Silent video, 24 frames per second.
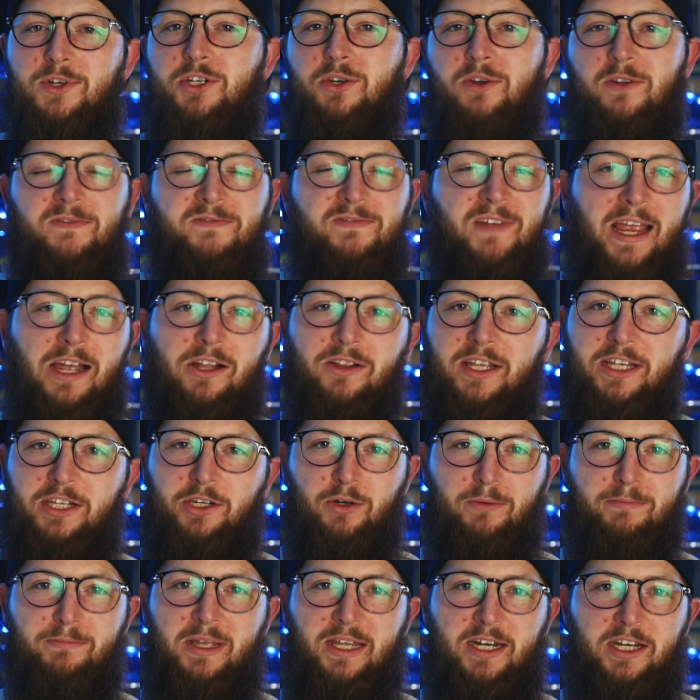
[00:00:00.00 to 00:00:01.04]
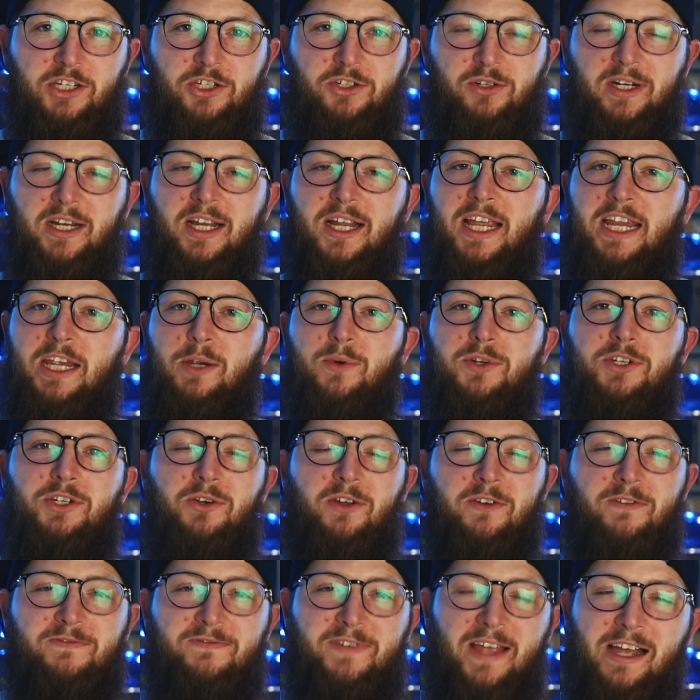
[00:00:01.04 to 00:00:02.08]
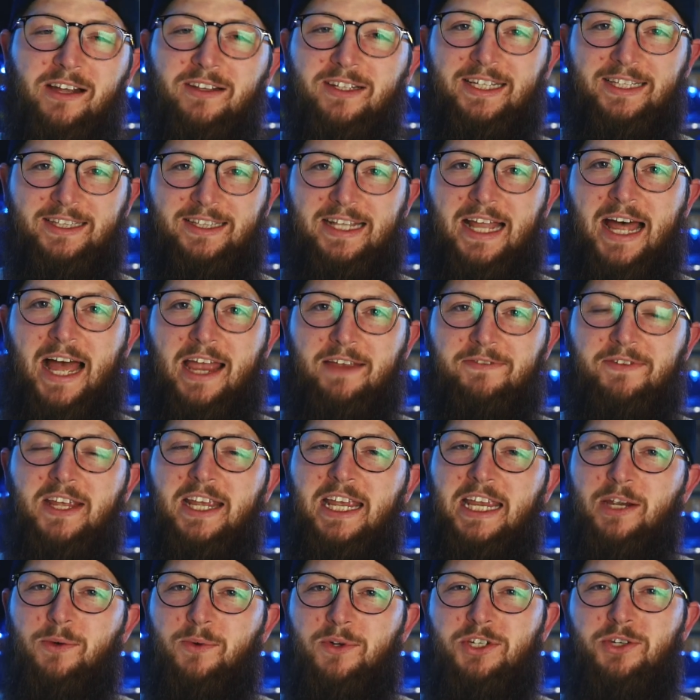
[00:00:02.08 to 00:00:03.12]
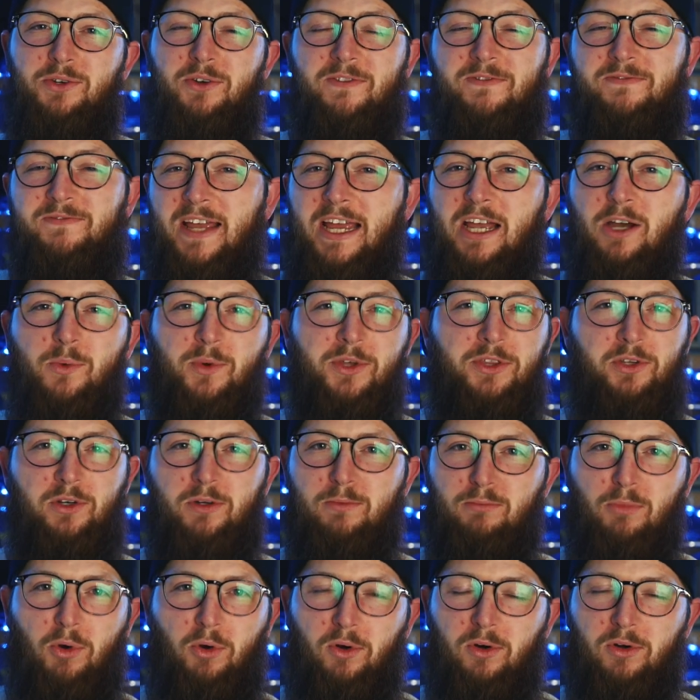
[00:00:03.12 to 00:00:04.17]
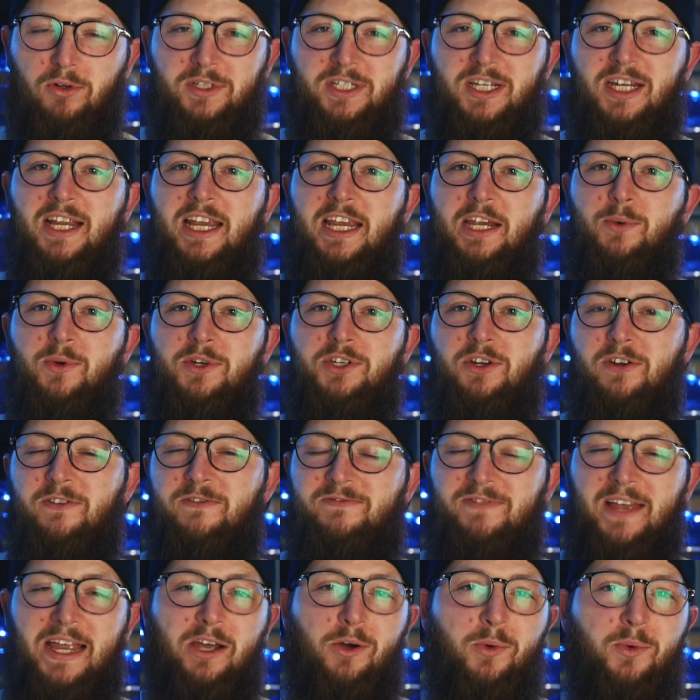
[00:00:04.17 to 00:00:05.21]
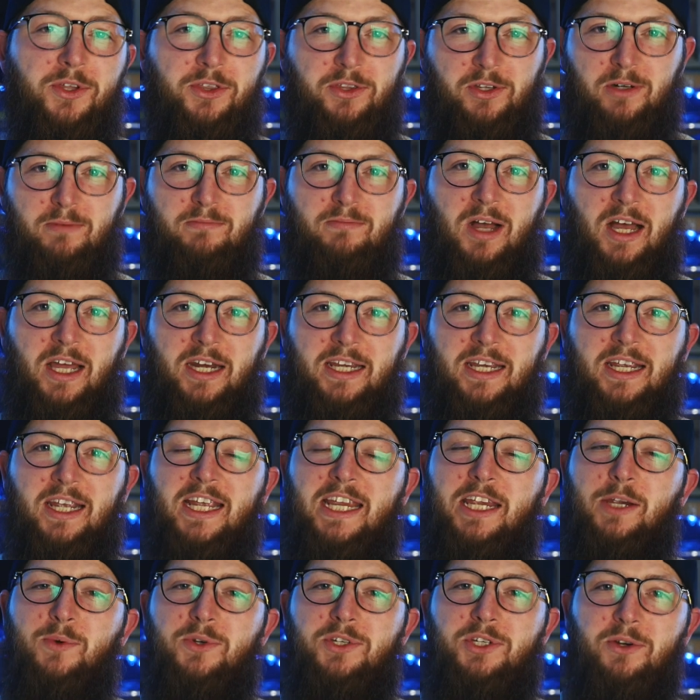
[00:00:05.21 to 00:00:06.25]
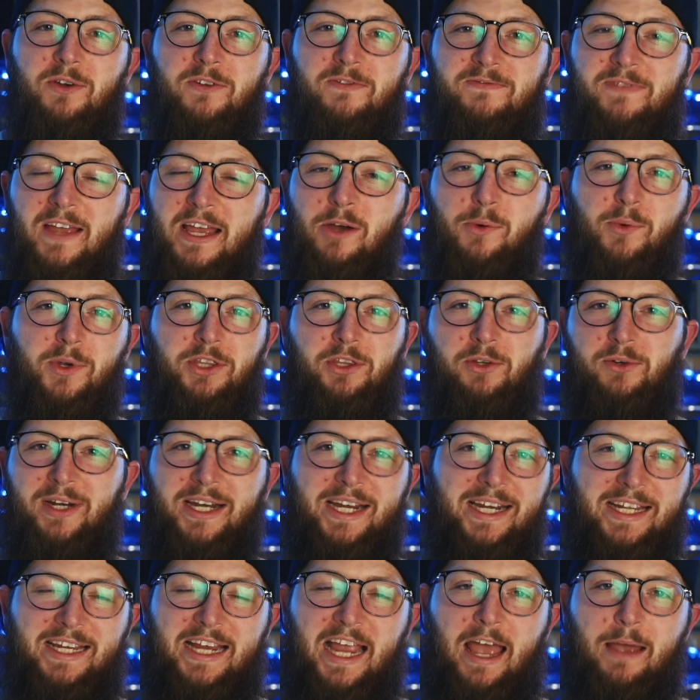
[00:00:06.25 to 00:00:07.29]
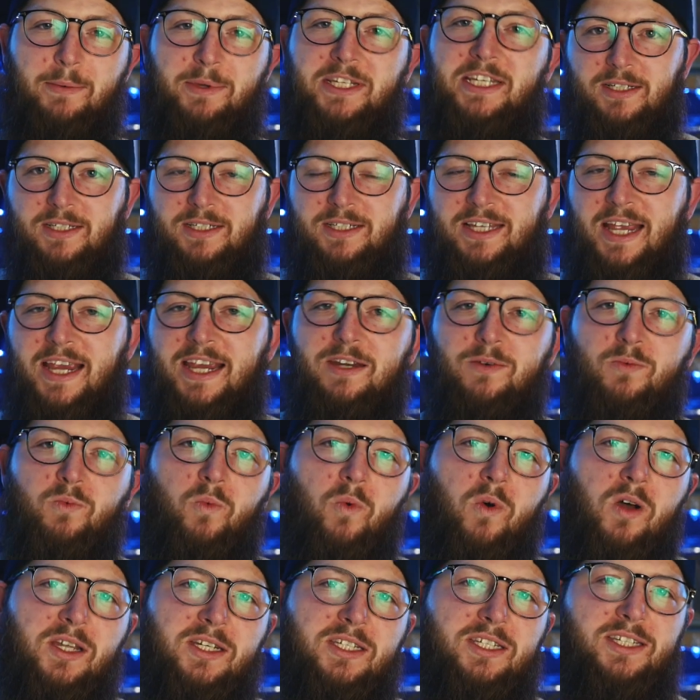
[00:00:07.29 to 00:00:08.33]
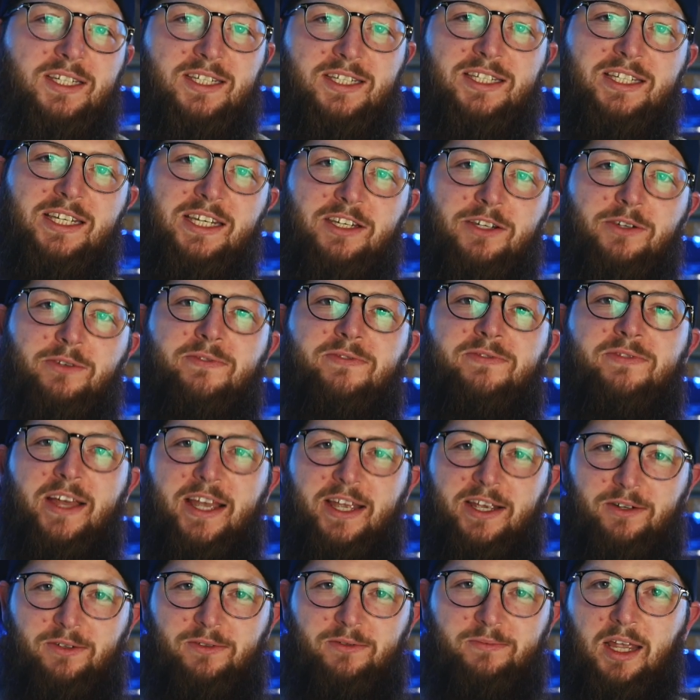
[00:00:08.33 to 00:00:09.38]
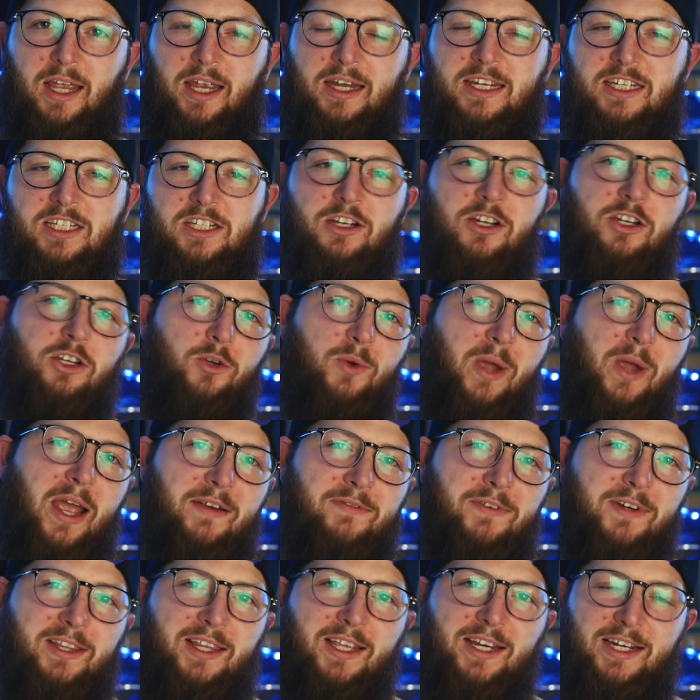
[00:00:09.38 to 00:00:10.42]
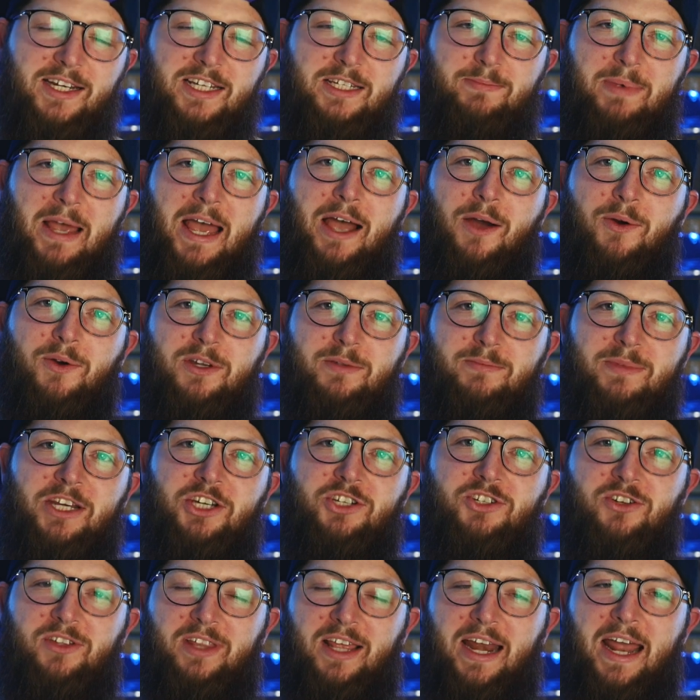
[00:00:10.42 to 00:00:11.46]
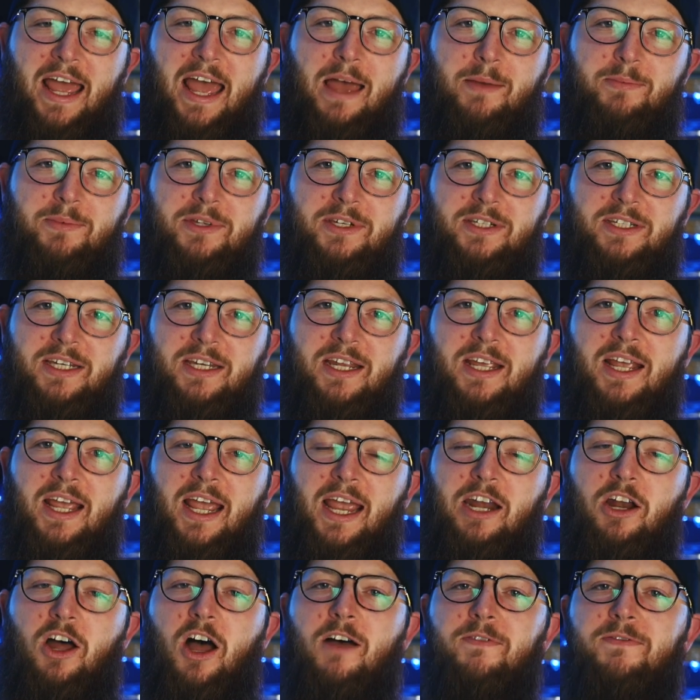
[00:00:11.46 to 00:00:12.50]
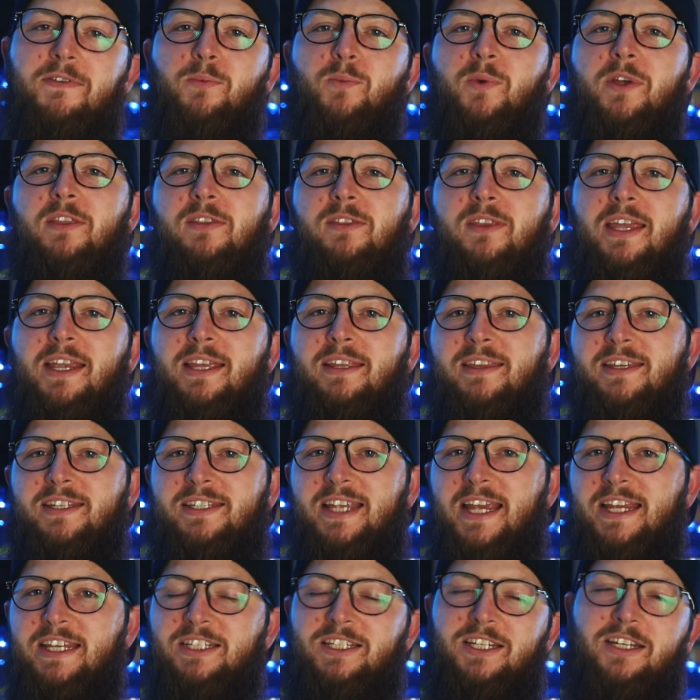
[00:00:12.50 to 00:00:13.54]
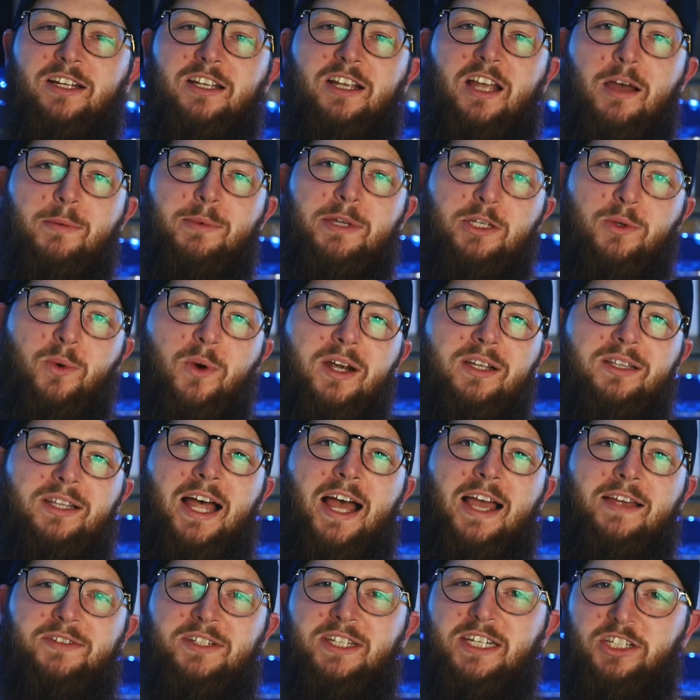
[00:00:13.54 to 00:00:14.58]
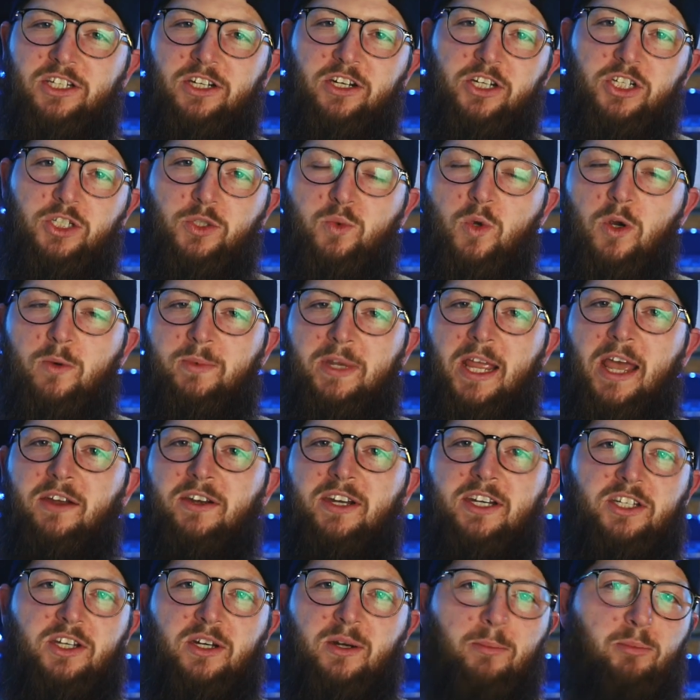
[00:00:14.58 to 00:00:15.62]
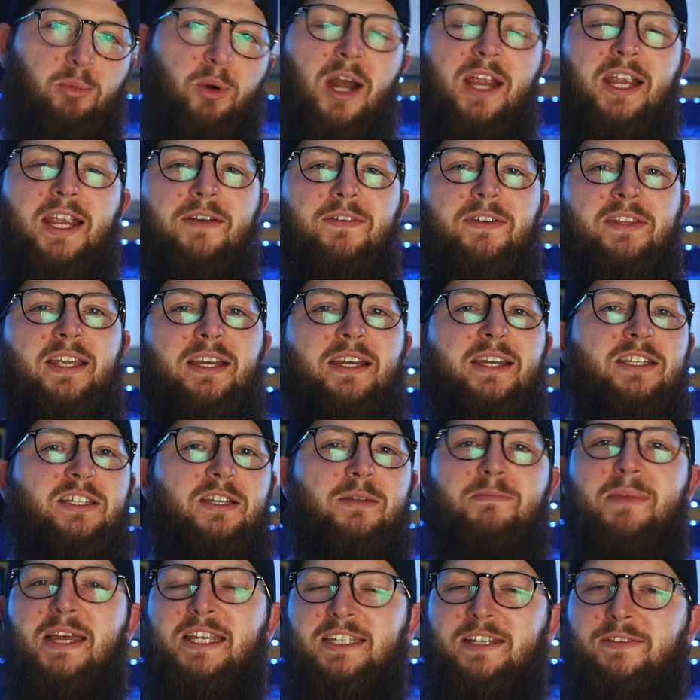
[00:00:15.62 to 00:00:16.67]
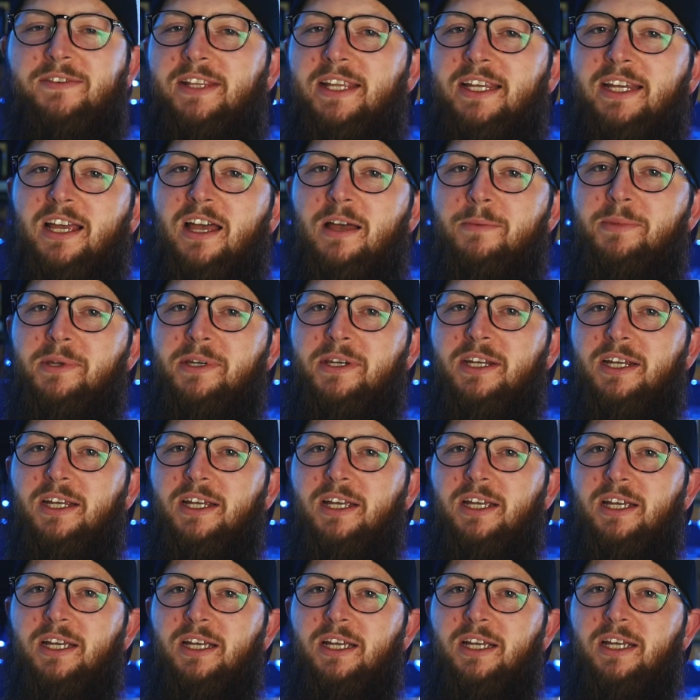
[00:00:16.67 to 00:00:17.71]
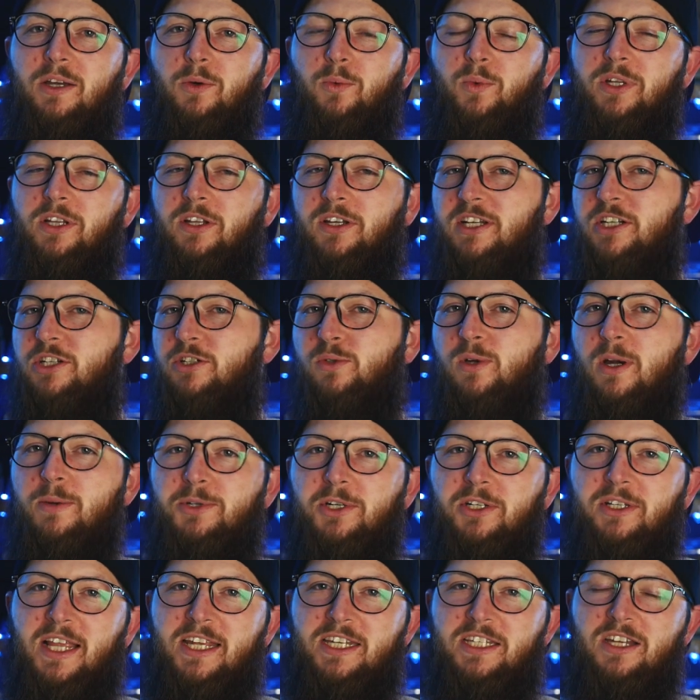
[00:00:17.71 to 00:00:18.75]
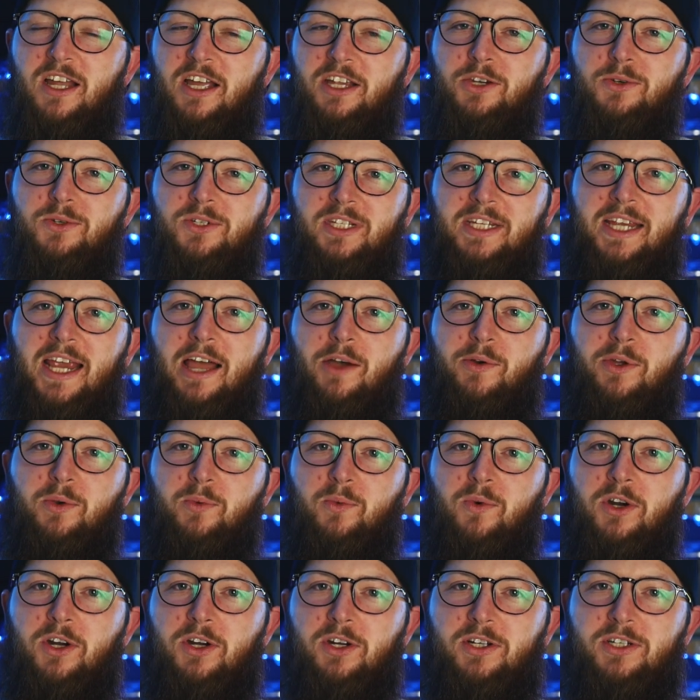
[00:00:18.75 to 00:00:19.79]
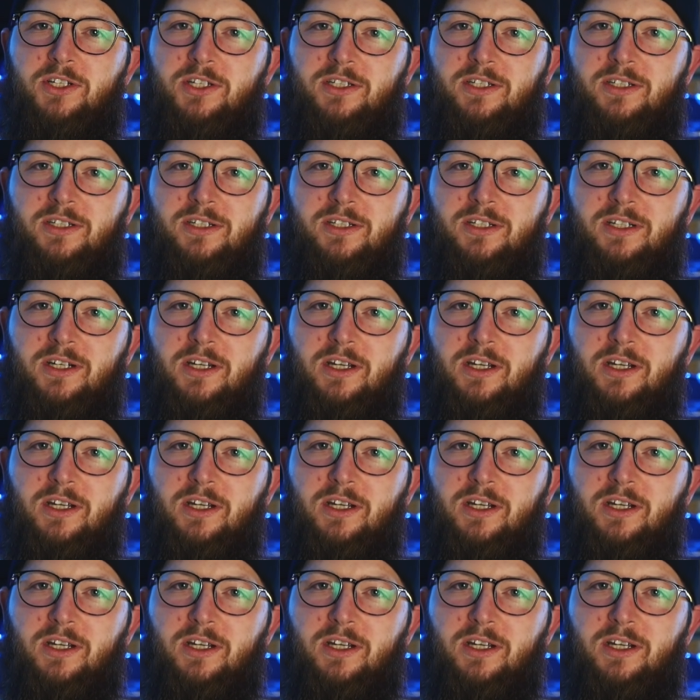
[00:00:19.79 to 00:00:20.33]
wants you to fail at your ministry. He wants you to fail at life. He wants you to fail with your morals. He wants you to fail with your money. He wants you to fail with your eating habits. Satan wants to see you fail, and he's going to do everything in his power to make sure that happens. And, and often we think that Satan's going to come into our lives and he's going to swoop down and he's going to break everything. And he's going to mess everything up. And we look in scripture and that's not usually how he works.